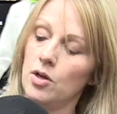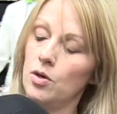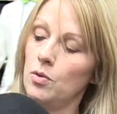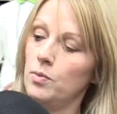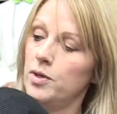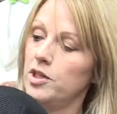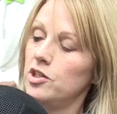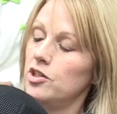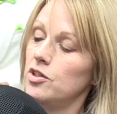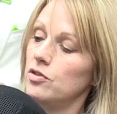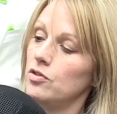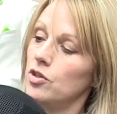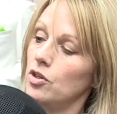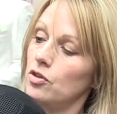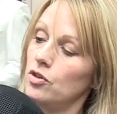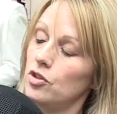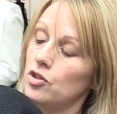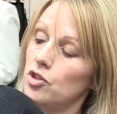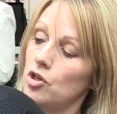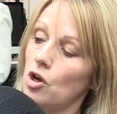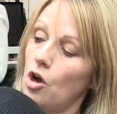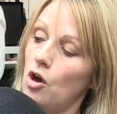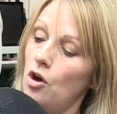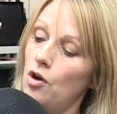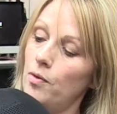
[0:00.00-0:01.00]
windshield at the
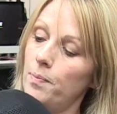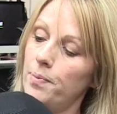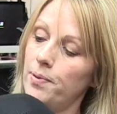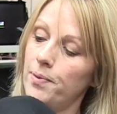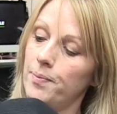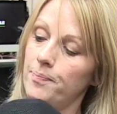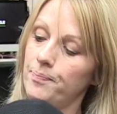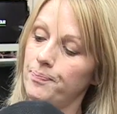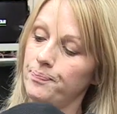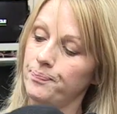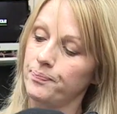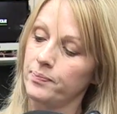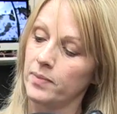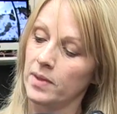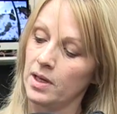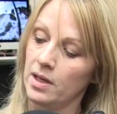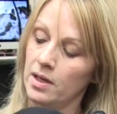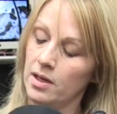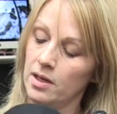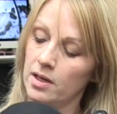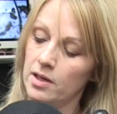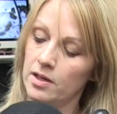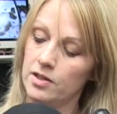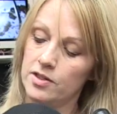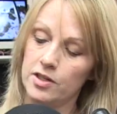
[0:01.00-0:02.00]
top. Mm-hmm.
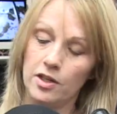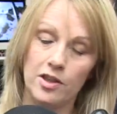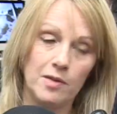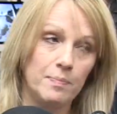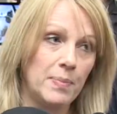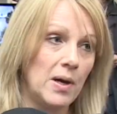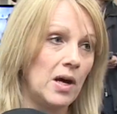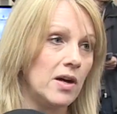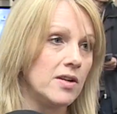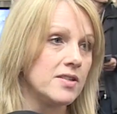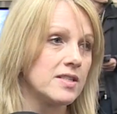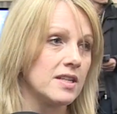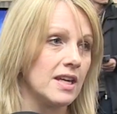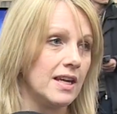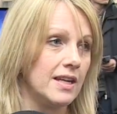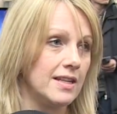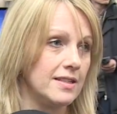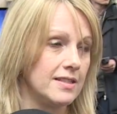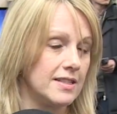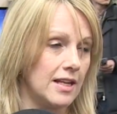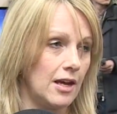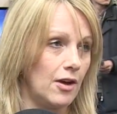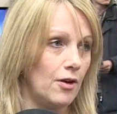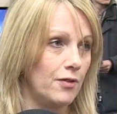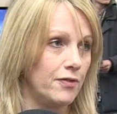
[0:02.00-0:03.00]
So the basket
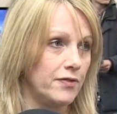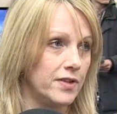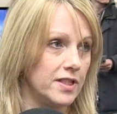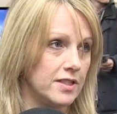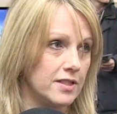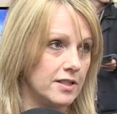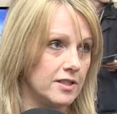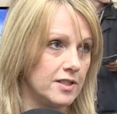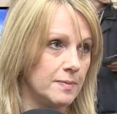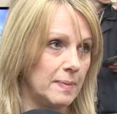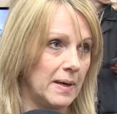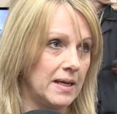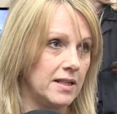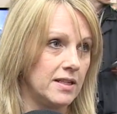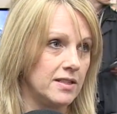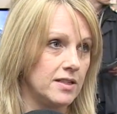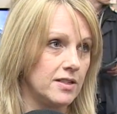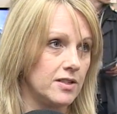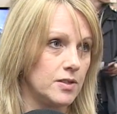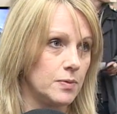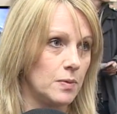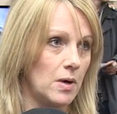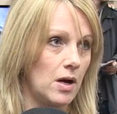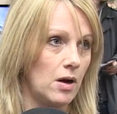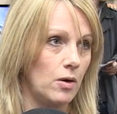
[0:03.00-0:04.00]
itself is suspended
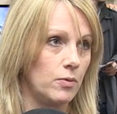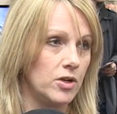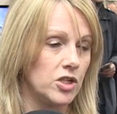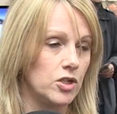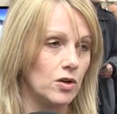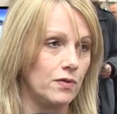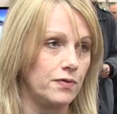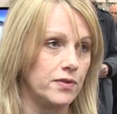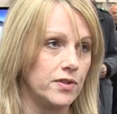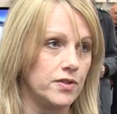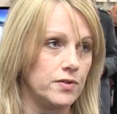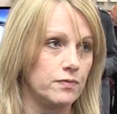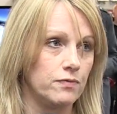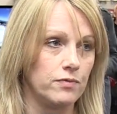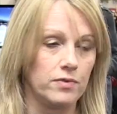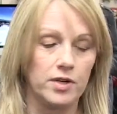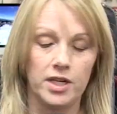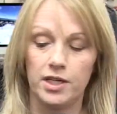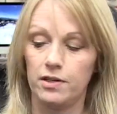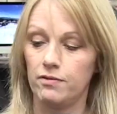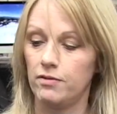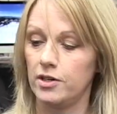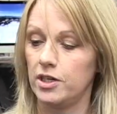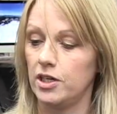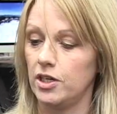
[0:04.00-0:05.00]
as well, which offers
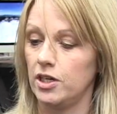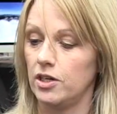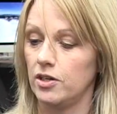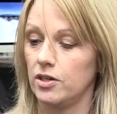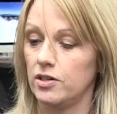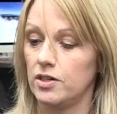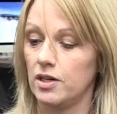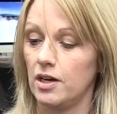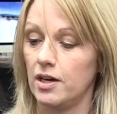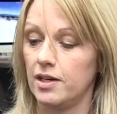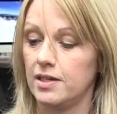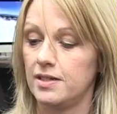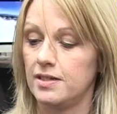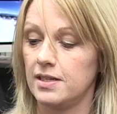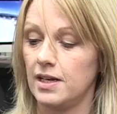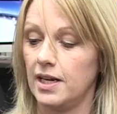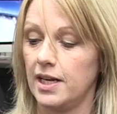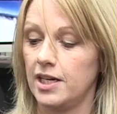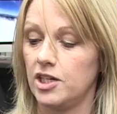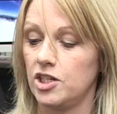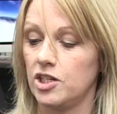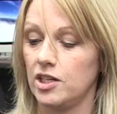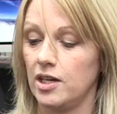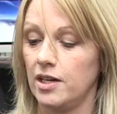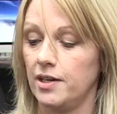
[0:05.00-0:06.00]
really, really good
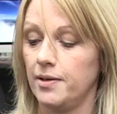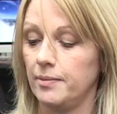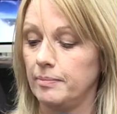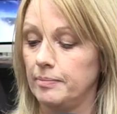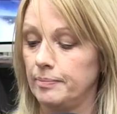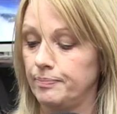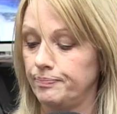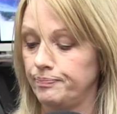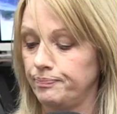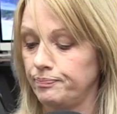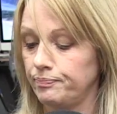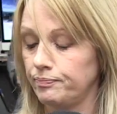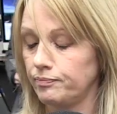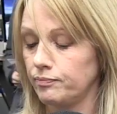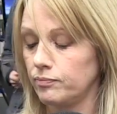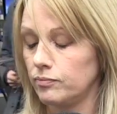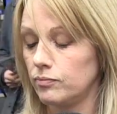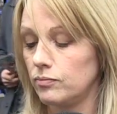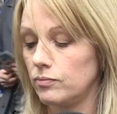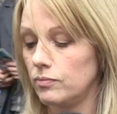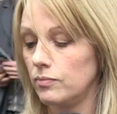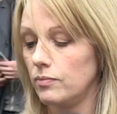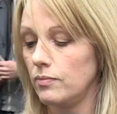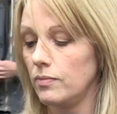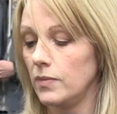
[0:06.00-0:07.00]
isolation.
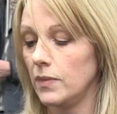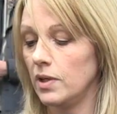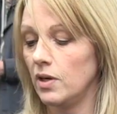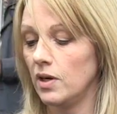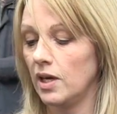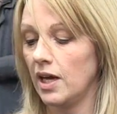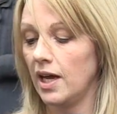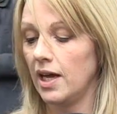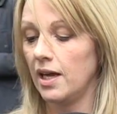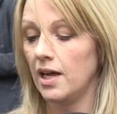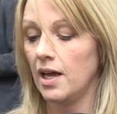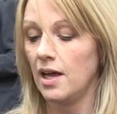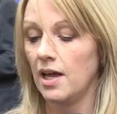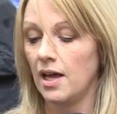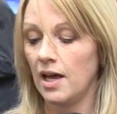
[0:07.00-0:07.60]
Okay.